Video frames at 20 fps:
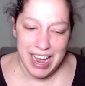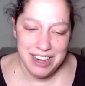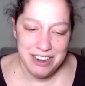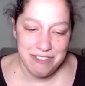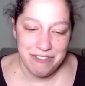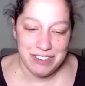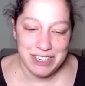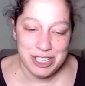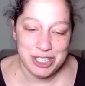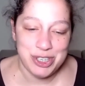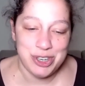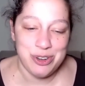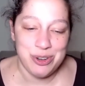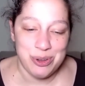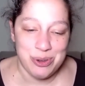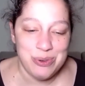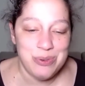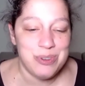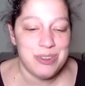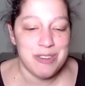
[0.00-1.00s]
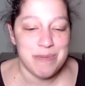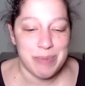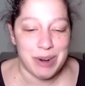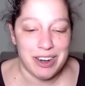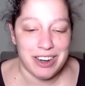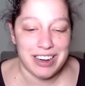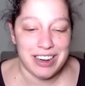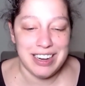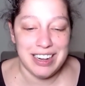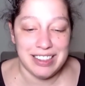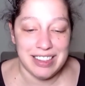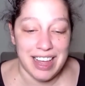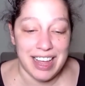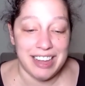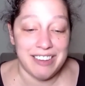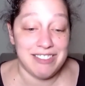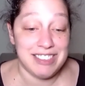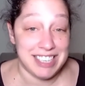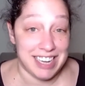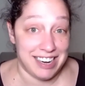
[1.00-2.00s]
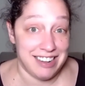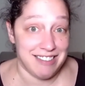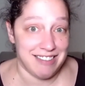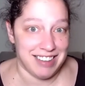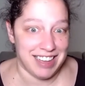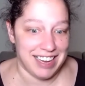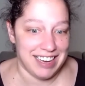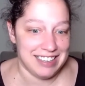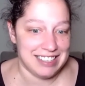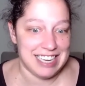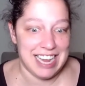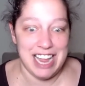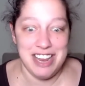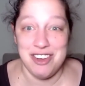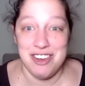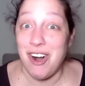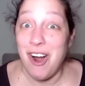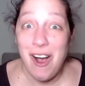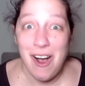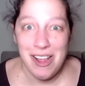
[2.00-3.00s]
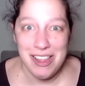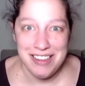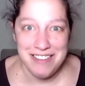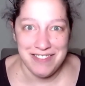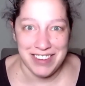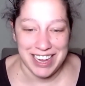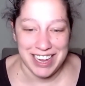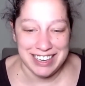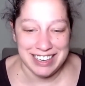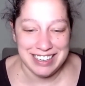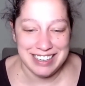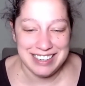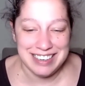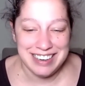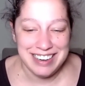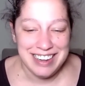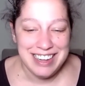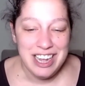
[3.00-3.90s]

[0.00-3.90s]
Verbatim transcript: unofficial Google Marketing Live tailgate, and you're all invited.